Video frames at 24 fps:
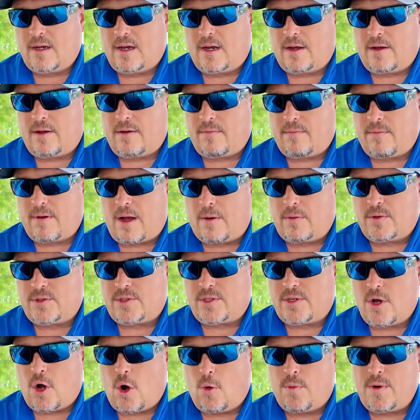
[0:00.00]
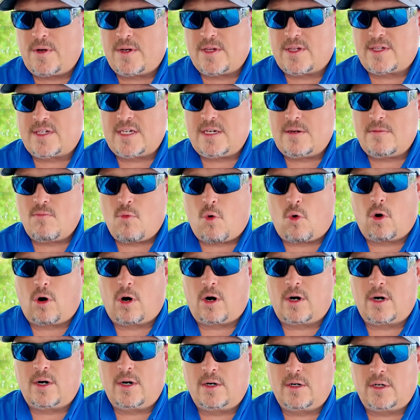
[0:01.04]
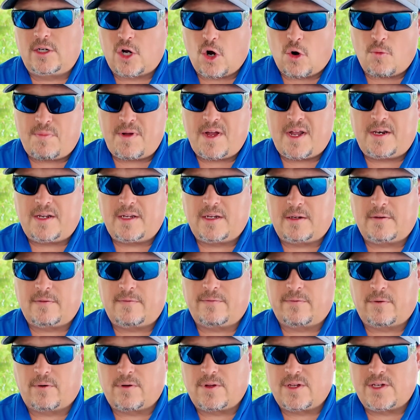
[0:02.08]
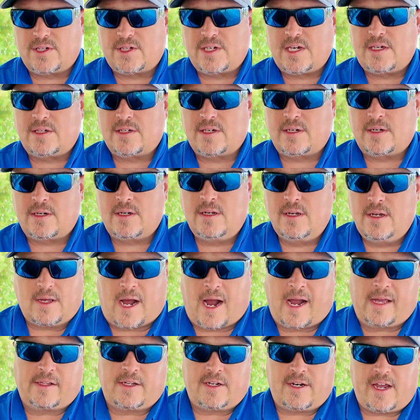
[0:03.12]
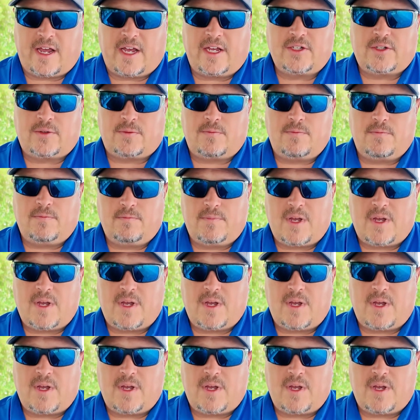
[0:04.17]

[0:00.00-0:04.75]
I was hoping to see more go pending for the season. The island has